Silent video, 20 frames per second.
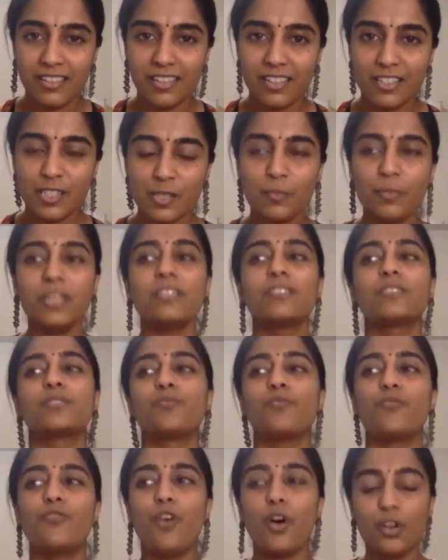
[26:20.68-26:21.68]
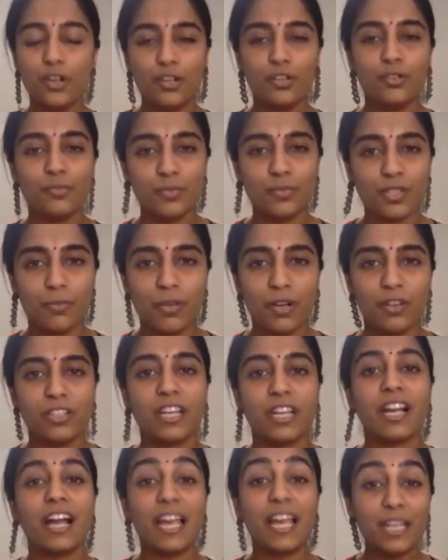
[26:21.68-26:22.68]
speaks volumes about
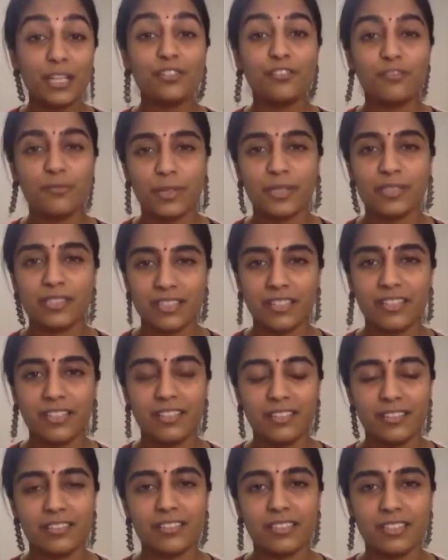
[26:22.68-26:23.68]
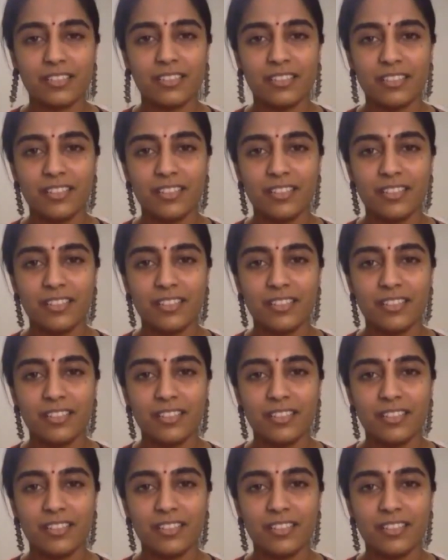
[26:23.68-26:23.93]
the kind of person he is.